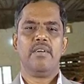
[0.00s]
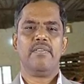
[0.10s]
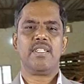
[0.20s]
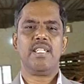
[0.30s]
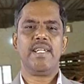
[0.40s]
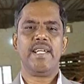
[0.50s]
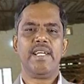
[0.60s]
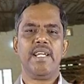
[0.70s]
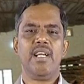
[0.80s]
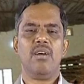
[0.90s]

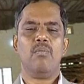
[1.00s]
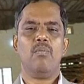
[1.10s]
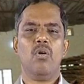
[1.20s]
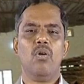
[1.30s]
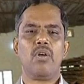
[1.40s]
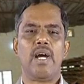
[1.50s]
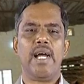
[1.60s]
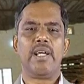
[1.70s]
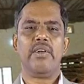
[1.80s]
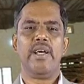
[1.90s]
facilitating more
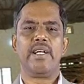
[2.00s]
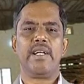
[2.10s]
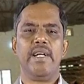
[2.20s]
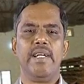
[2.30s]
accurate